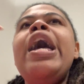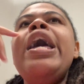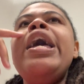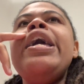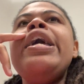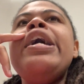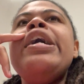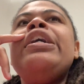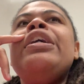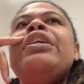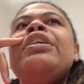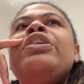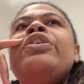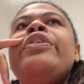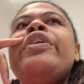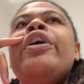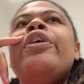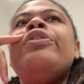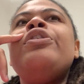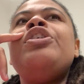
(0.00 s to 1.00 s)
And,
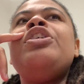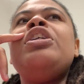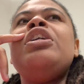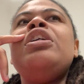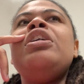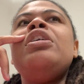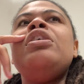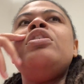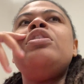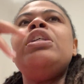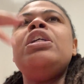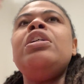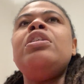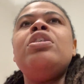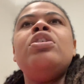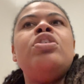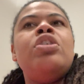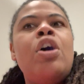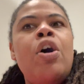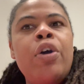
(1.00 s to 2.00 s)
she
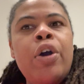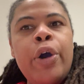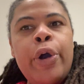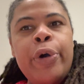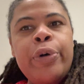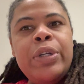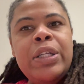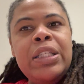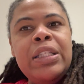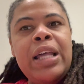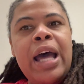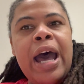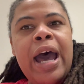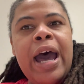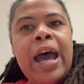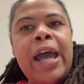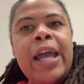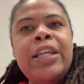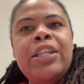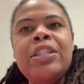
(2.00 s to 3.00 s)
teaches yoga on the
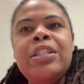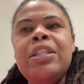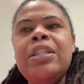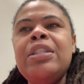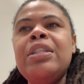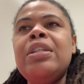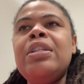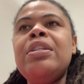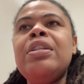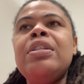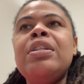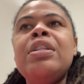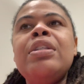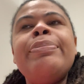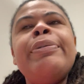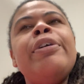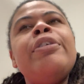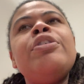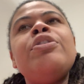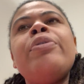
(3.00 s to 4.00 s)
side. She's into
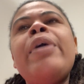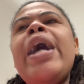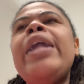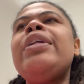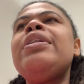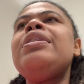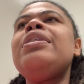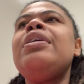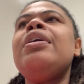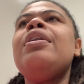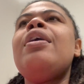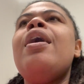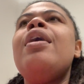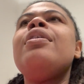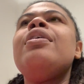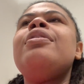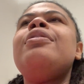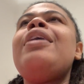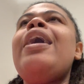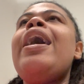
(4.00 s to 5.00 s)
spirituality and
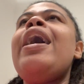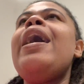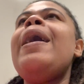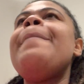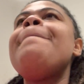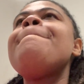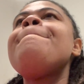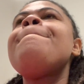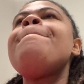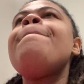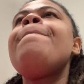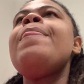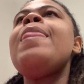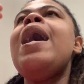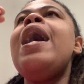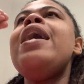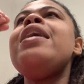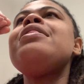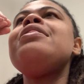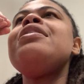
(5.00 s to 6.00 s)
all of that.
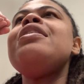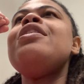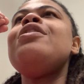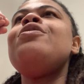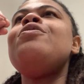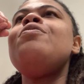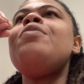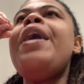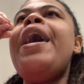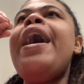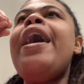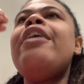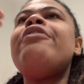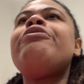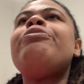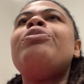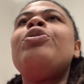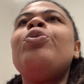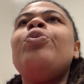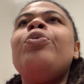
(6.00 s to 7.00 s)
And then you
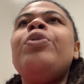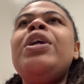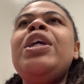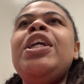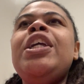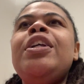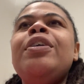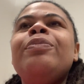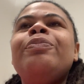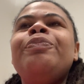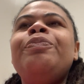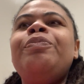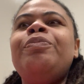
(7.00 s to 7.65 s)
have Marie.